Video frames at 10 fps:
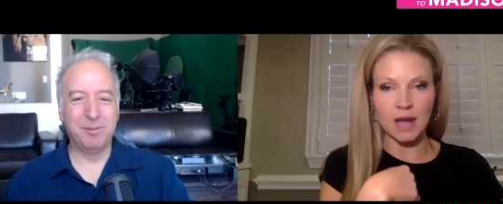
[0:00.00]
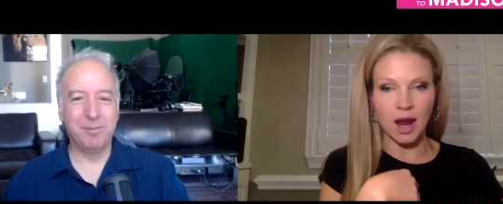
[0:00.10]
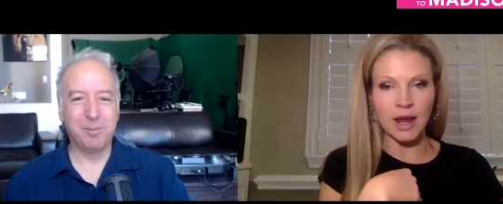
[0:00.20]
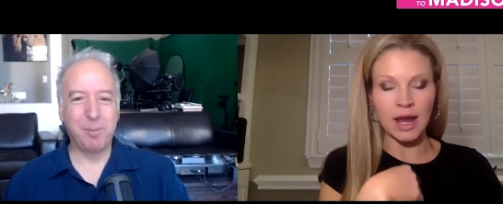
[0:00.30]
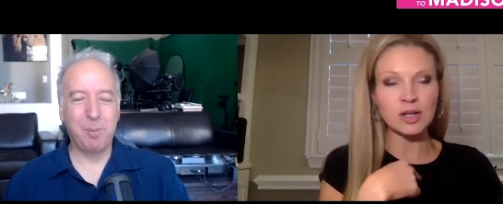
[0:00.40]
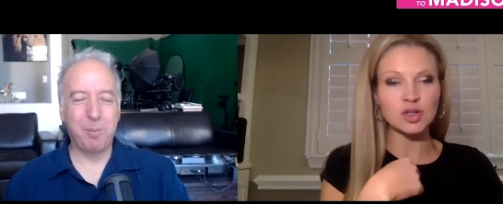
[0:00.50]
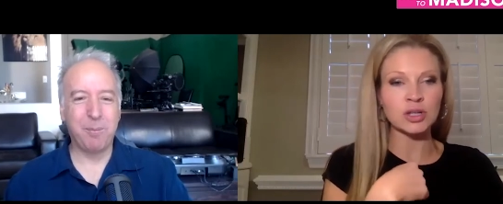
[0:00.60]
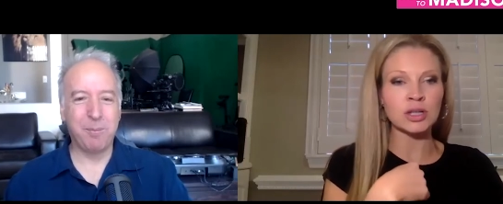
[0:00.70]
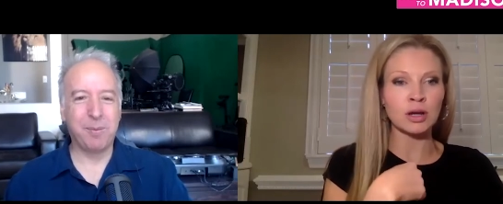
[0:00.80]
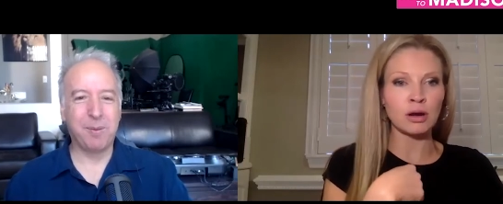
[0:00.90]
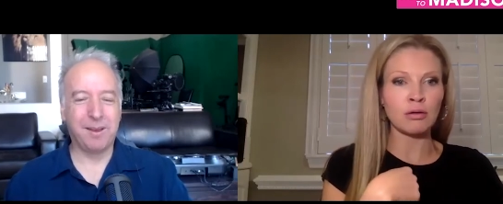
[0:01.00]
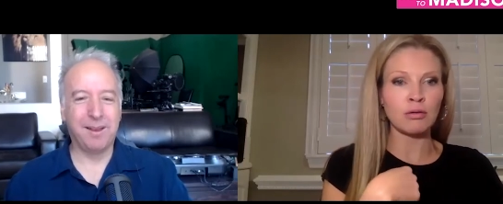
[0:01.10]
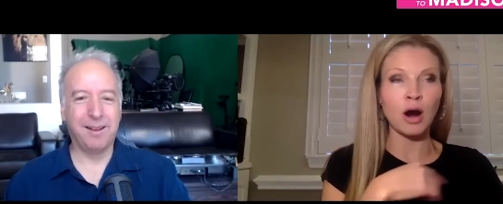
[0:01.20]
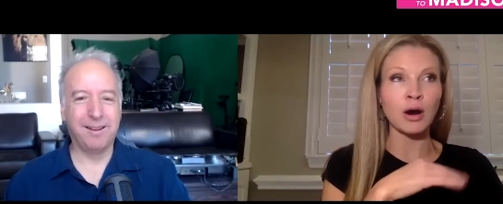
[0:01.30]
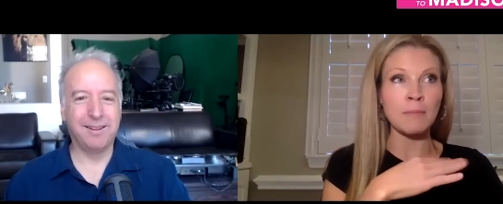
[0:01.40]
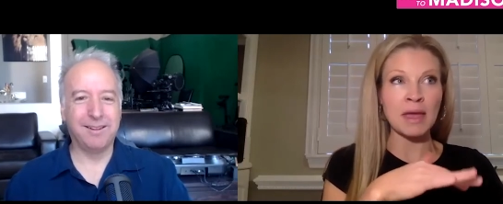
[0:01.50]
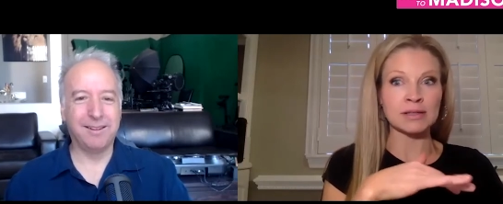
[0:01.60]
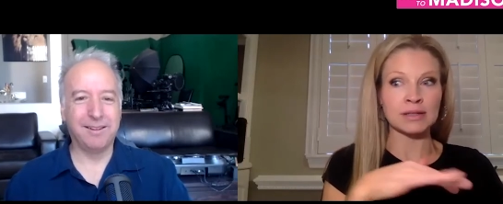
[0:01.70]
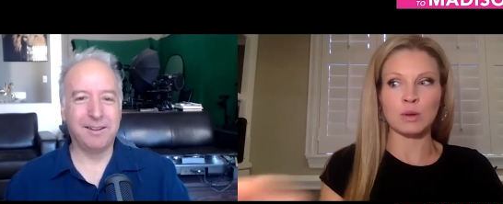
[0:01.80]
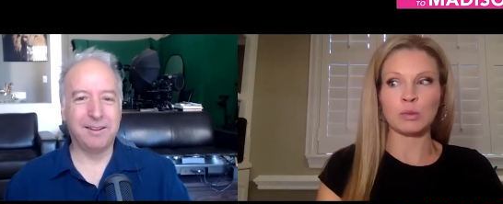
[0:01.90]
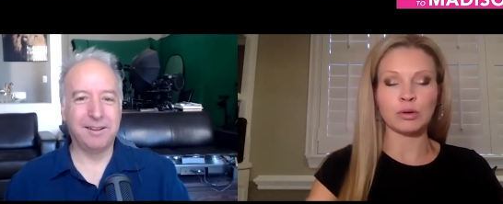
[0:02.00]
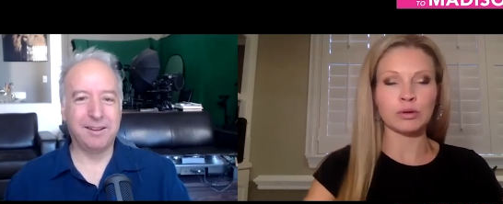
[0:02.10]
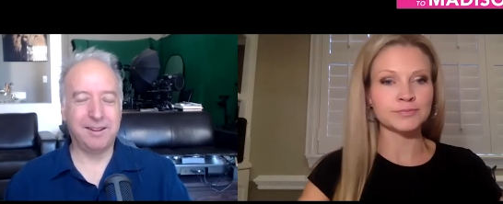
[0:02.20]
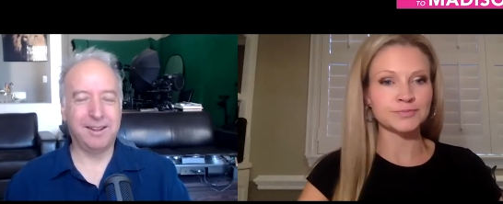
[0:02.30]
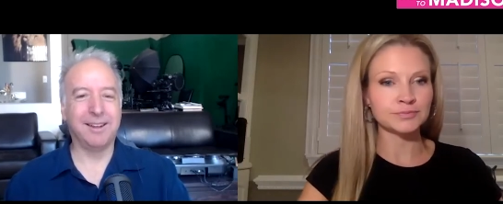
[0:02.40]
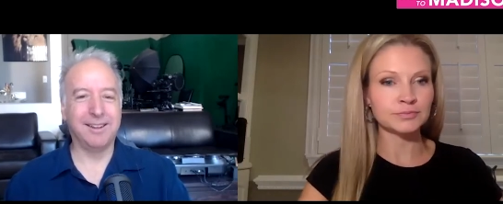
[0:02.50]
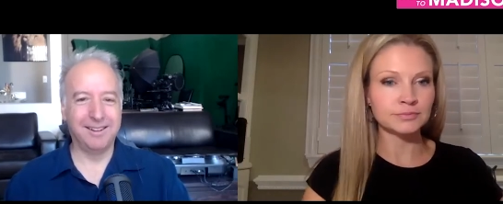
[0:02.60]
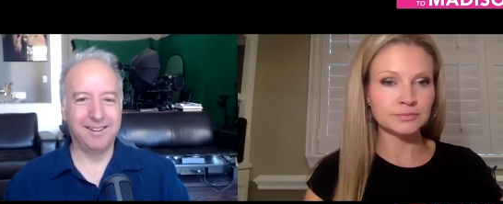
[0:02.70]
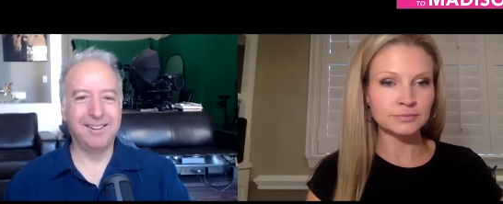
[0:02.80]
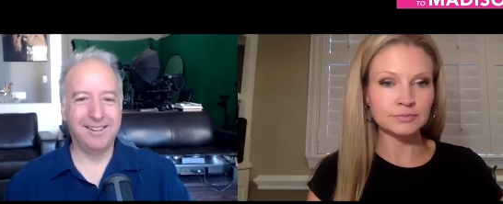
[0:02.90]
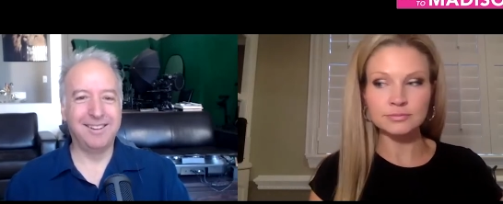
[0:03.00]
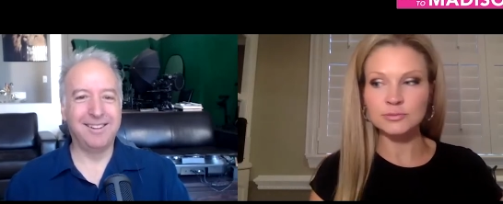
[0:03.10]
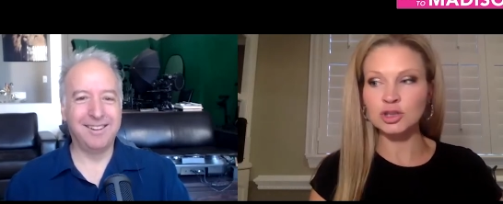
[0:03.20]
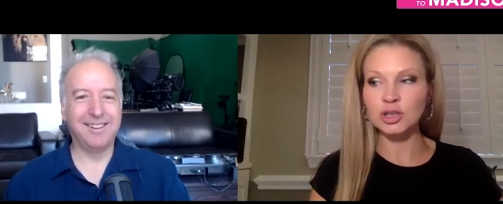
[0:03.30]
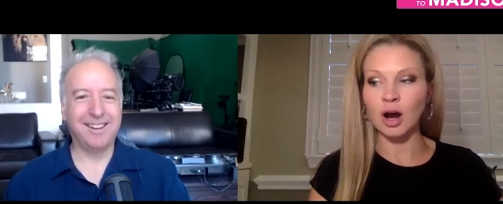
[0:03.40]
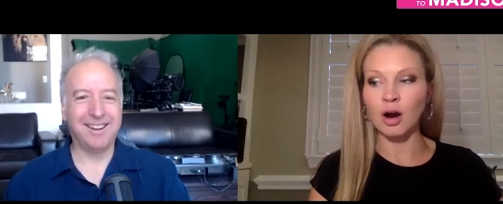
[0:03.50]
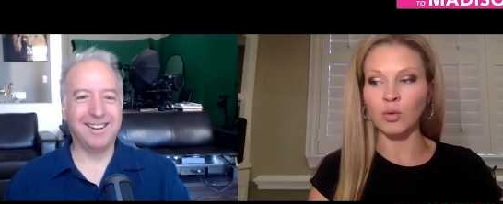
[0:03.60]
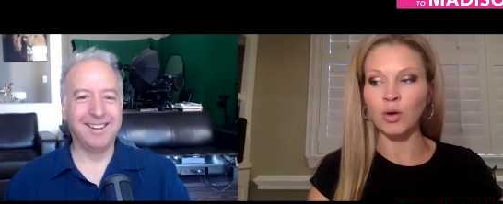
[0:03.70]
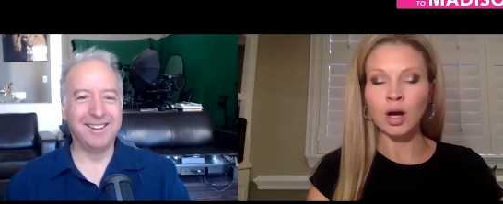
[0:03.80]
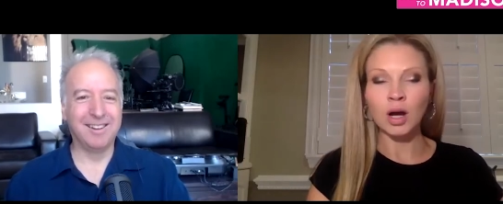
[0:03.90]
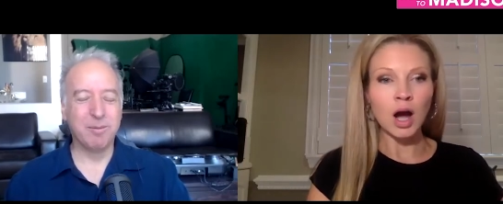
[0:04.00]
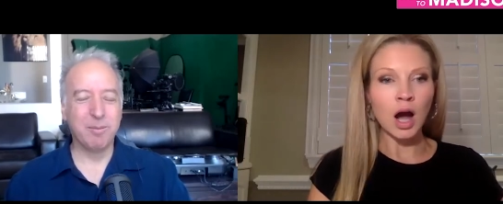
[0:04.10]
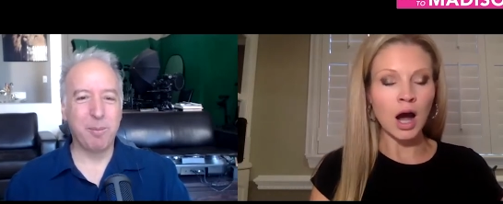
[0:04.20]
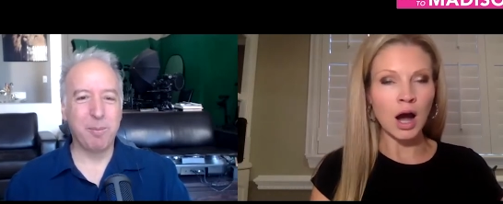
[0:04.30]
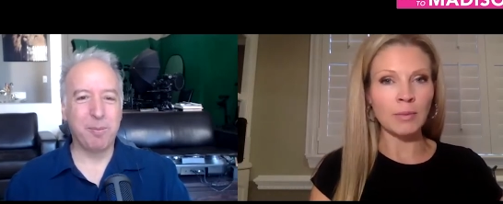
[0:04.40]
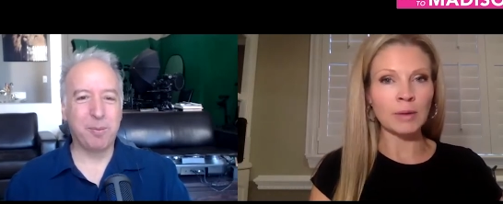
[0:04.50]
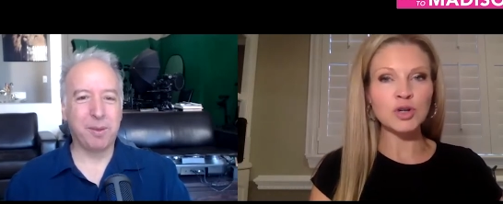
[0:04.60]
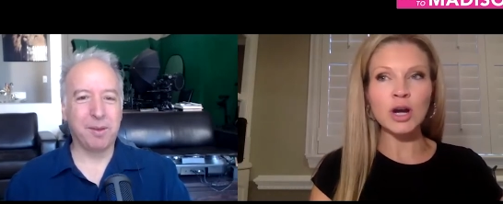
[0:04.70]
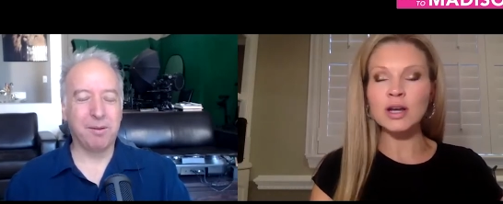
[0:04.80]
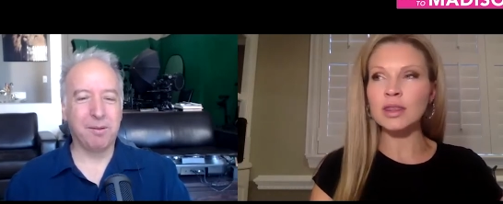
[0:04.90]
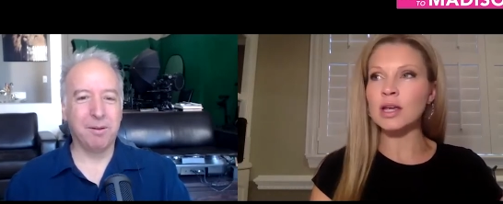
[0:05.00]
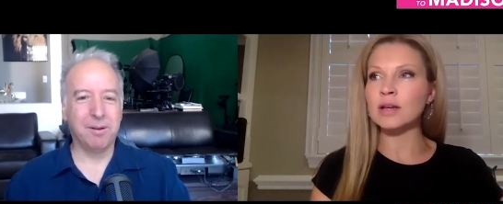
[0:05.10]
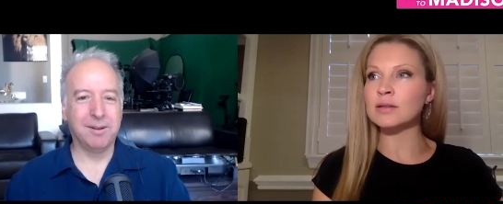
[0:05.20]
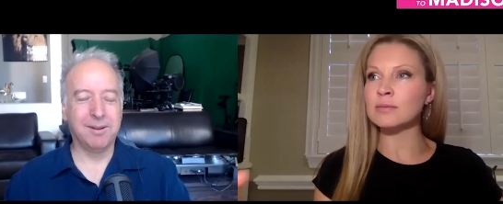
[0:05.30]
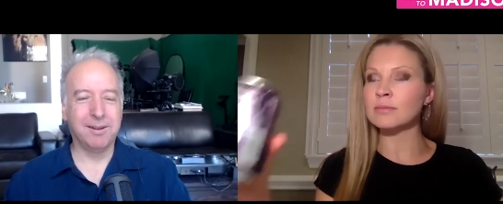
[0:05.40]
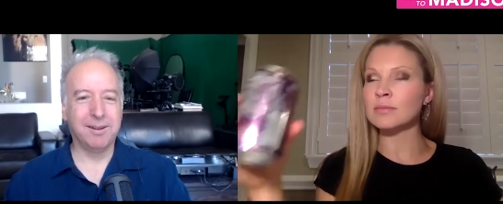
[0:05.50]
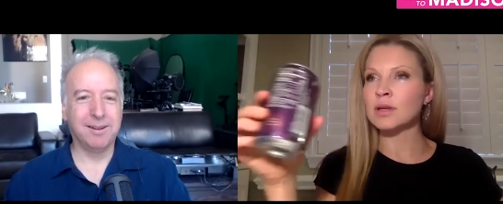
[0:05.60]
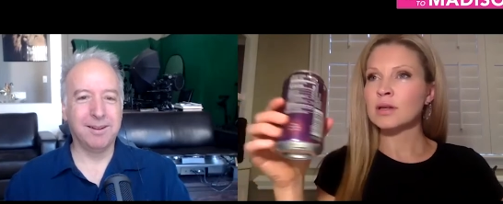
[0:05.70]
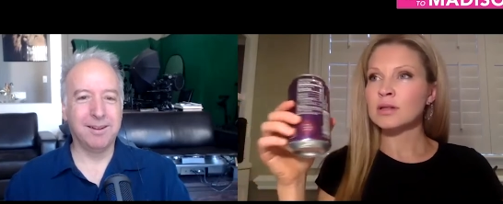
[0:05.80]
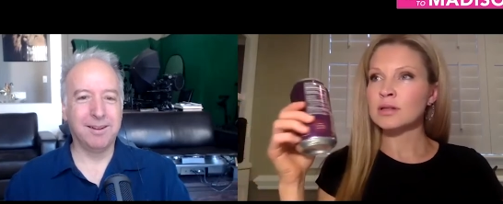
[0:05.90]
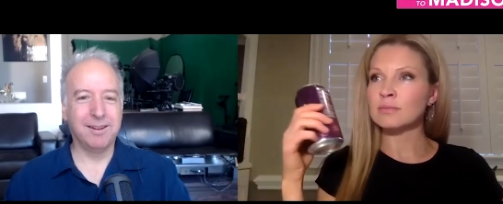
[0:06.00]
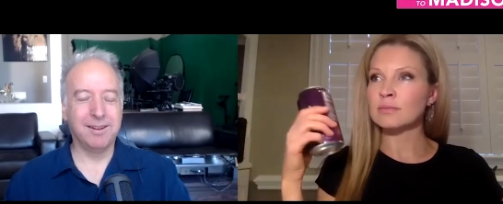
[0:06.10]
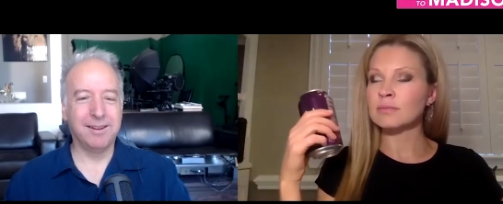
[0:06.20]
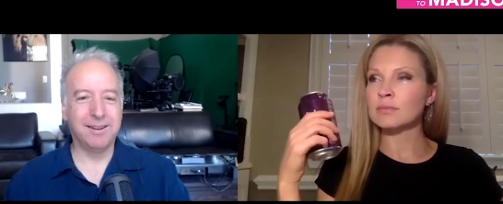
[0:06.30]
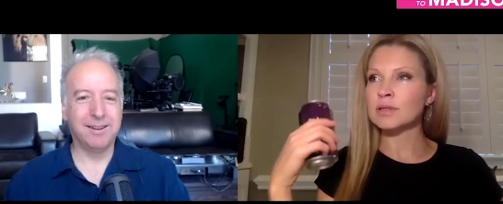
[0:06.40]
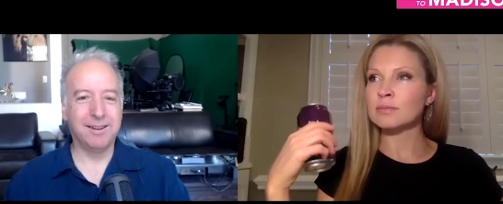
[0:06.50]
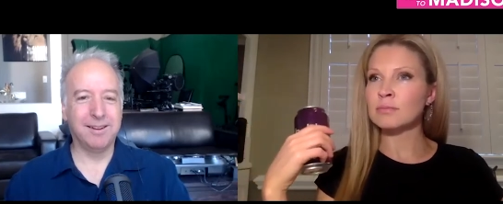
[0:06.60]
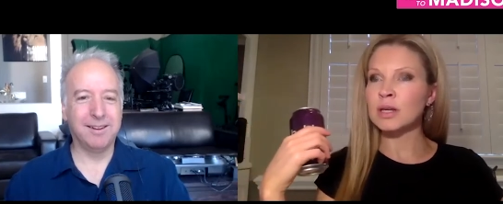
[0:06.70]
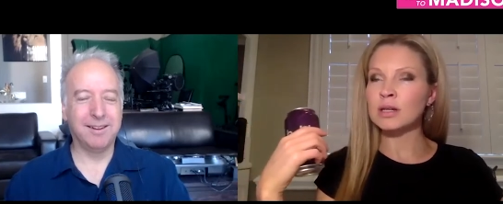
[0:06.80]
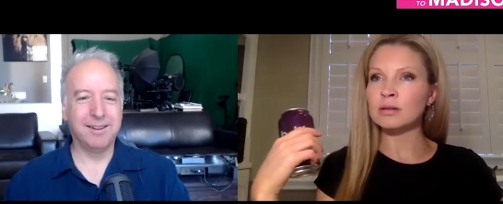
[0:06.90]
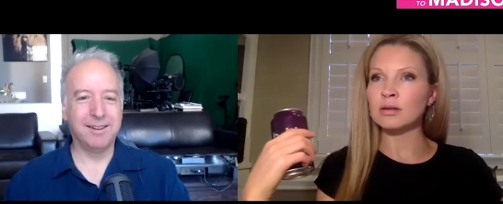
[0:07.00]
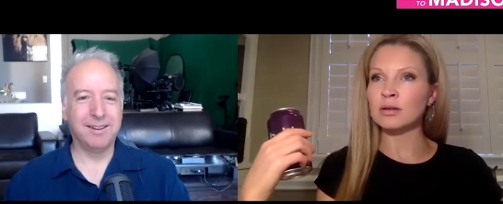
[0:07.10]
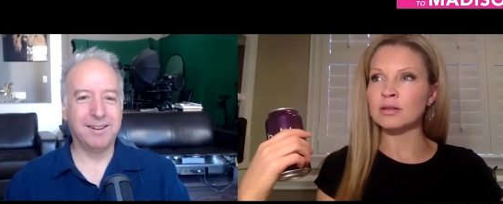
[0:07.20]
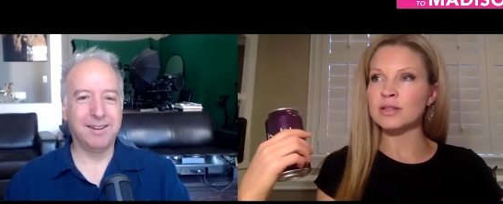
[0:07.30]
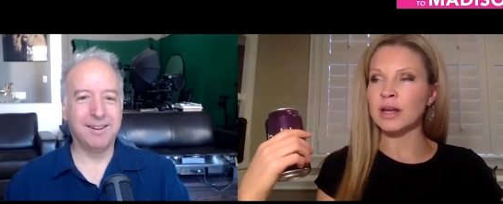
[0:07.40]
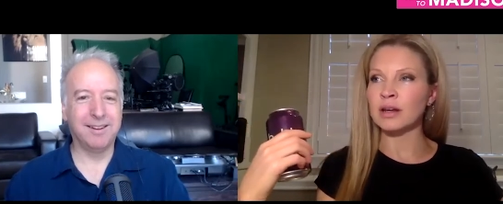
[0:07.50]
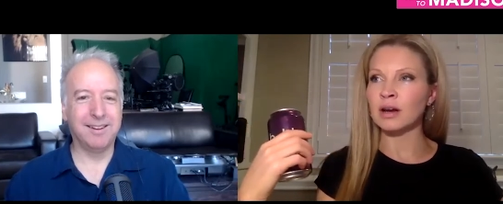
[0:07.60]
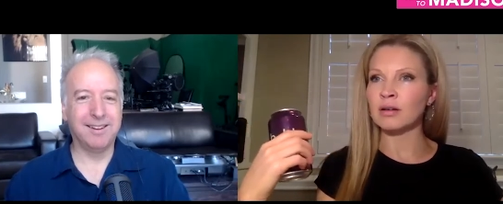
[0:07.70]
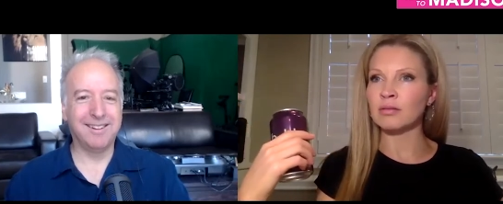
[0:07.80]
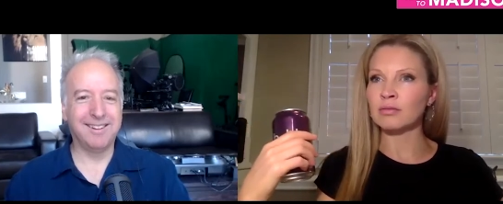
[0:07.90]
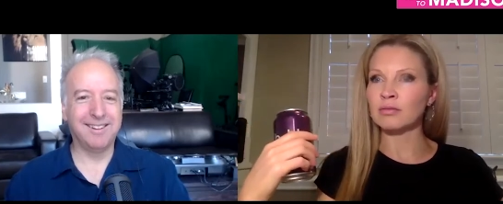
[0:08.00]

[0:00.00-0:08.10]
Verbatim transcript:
Speaker 1: I actually know are amazing people. Yeah. So um, I'm trying to think of some some some mean girls I know.